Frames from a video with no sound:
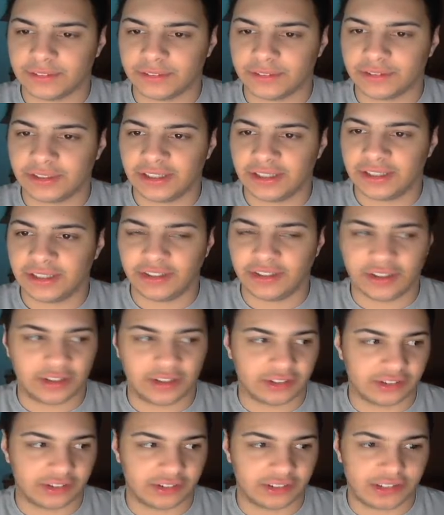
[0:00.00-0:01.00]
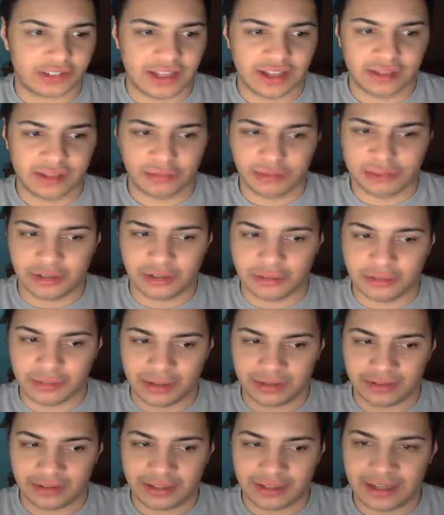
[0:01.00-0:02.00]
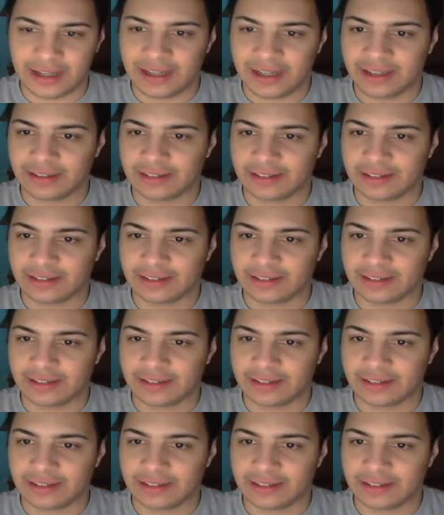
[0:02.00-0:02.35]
Okay, Dr. Steph, we know about that.